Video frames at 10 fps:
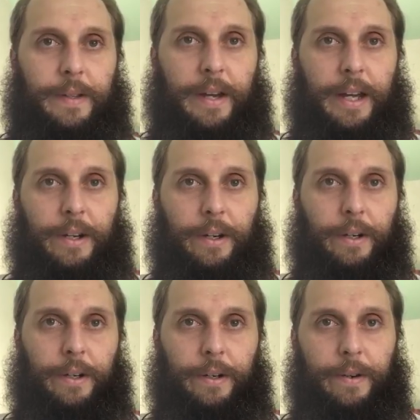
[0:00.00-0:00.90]
they
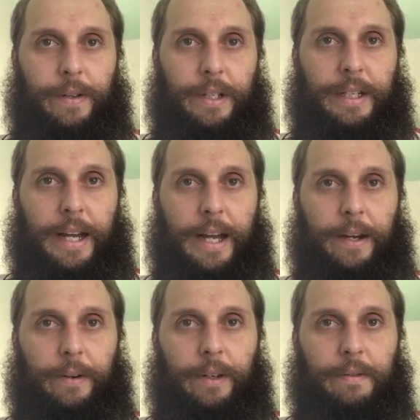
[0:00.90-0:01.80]
heard the
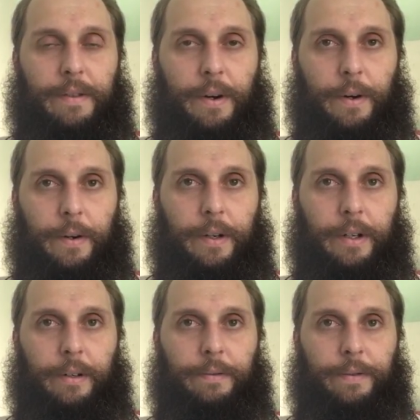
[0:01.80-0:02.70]
sound of the
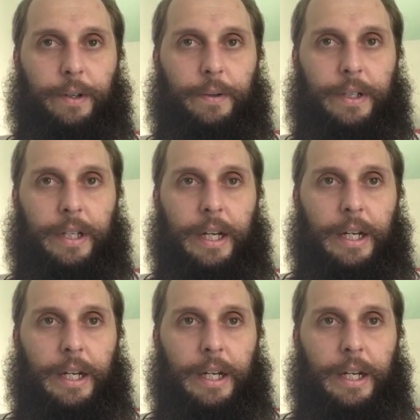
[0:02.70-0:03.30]
horn, flute,